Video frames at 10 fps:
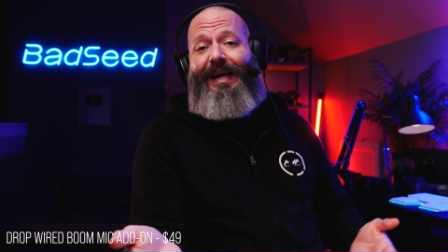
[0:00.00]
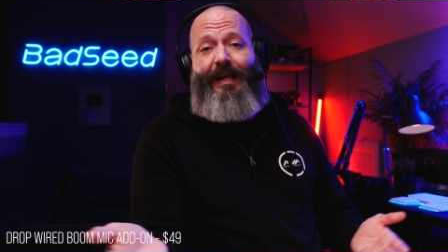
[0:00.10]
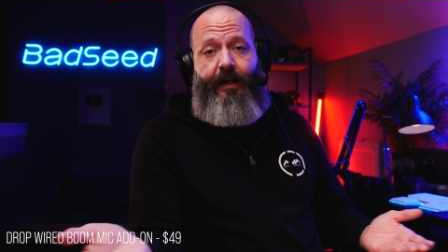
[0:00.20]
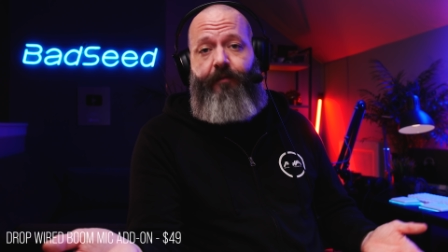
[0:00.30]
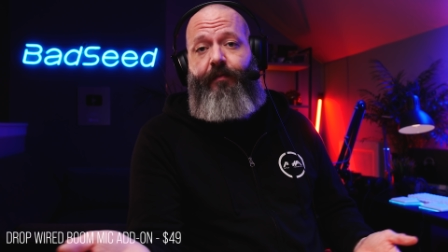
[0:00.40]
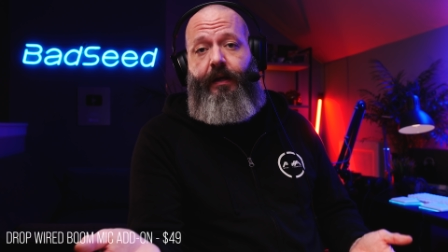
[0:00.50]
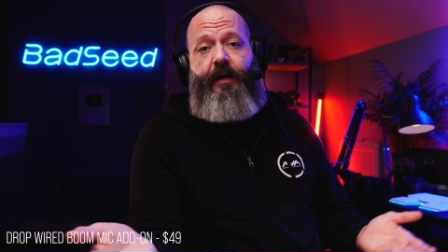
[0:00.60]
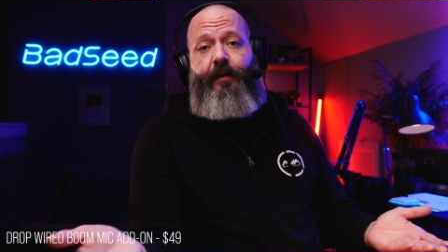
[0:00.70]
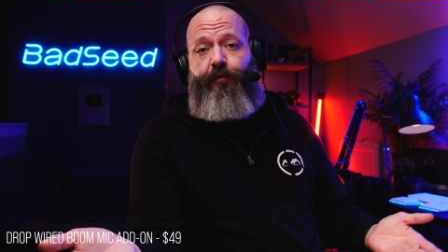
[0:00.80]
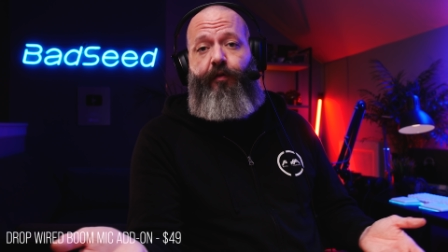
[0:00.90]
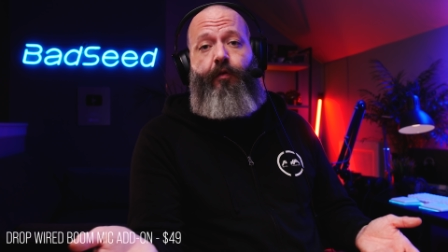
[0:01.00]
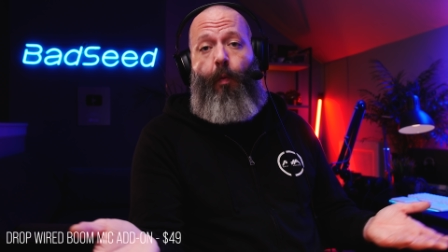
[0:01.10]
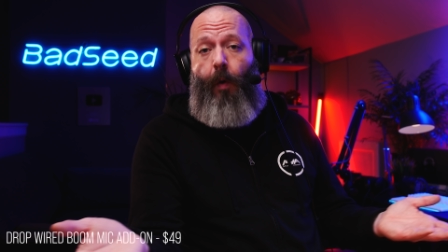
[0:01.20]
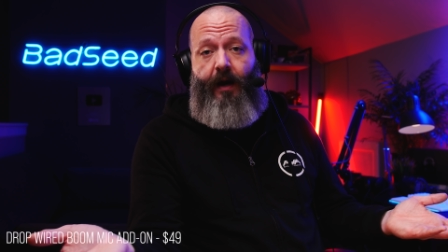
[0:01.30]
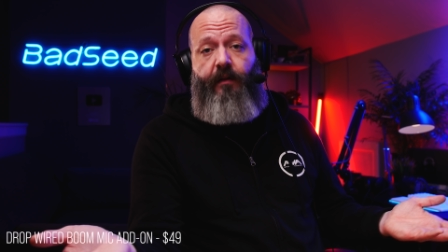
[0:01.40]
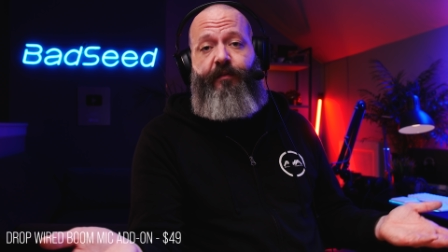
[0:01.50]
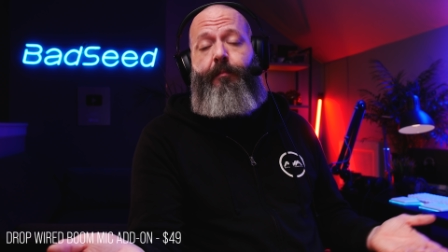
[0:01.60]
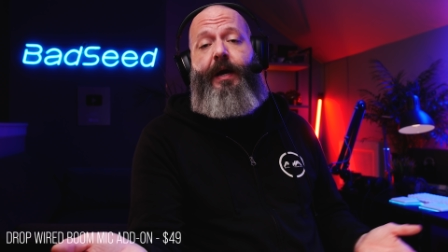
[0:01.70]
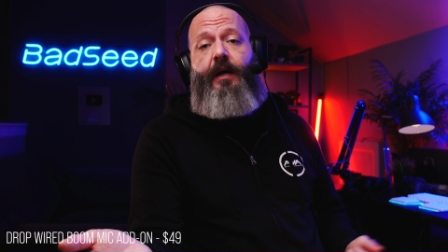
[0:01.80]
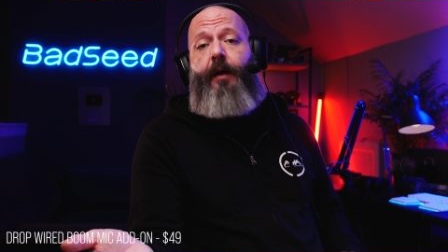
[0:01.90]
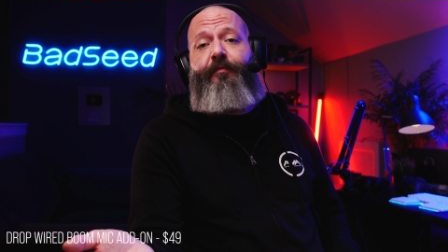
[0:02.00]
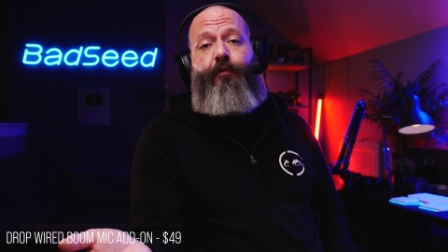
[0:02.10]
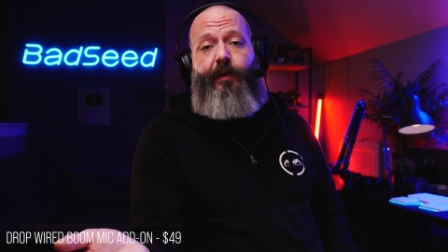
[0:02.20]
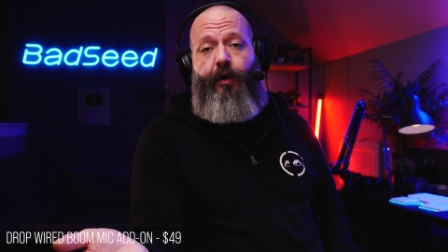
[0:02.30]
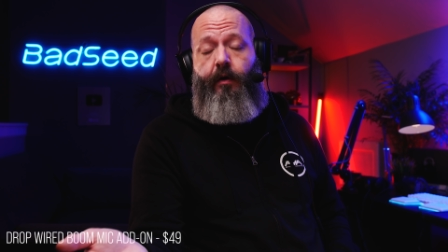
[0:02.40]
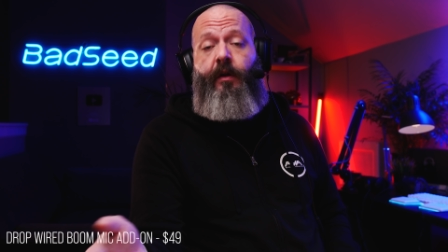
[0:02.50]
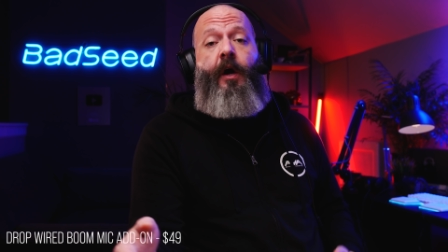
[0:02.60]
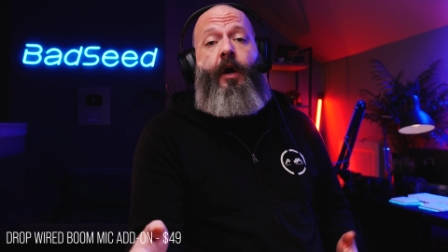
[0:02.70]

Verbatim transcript: any of the internal wireless mic options we heard,